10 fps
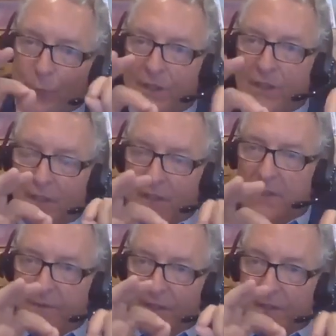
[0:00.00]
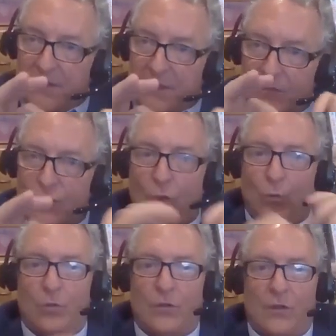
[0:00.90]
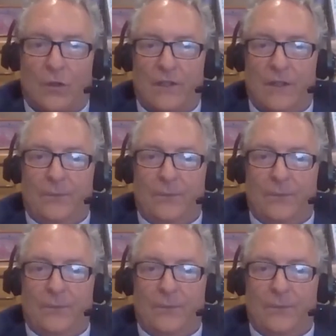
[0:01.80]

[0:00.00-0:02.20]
we're going to live in a digital world,